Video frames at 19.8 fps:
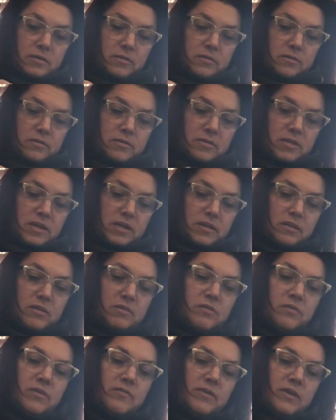Looks like
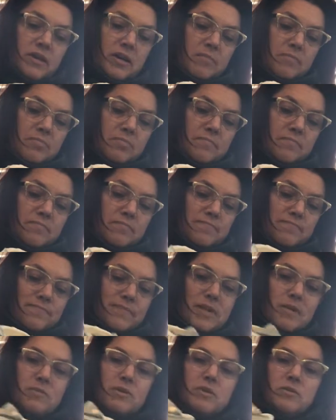1/3 cup,
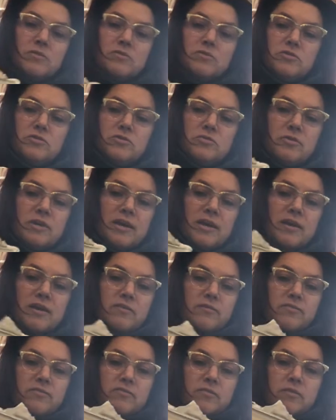maybe closer to
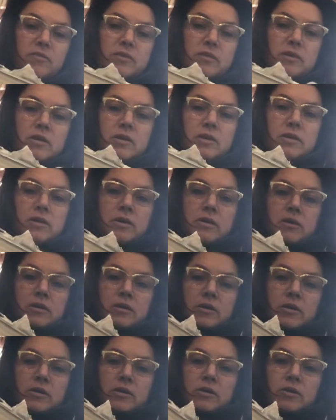1/2.
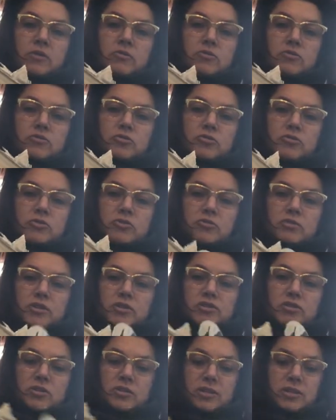Use your
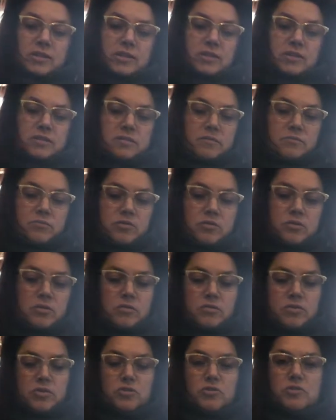discretion, guys. I'm sure you
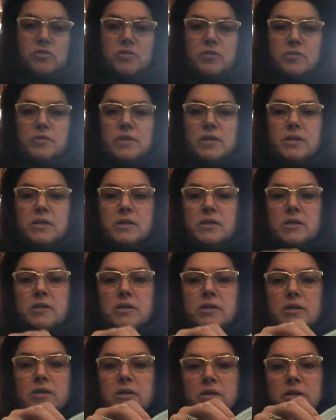know what you're doing.
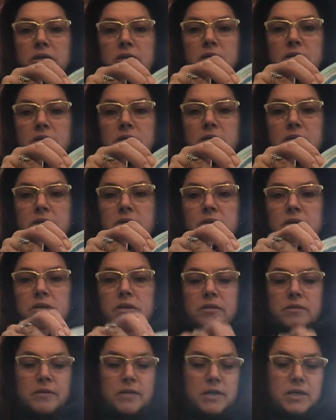
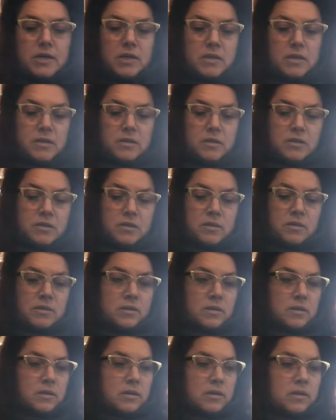All right?
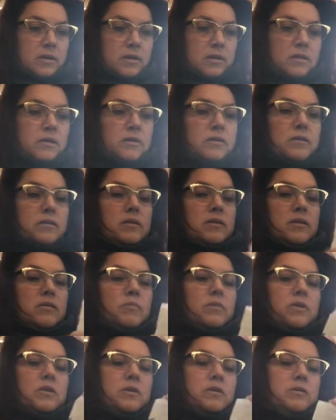And
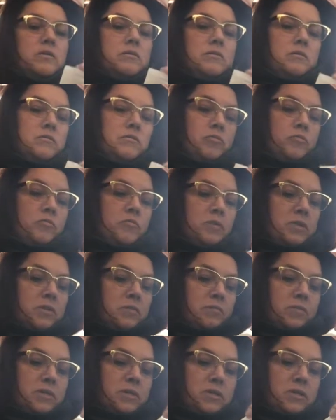I'm going to open
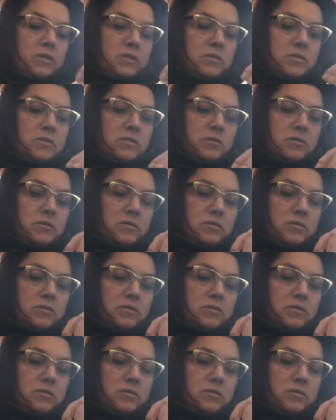up this.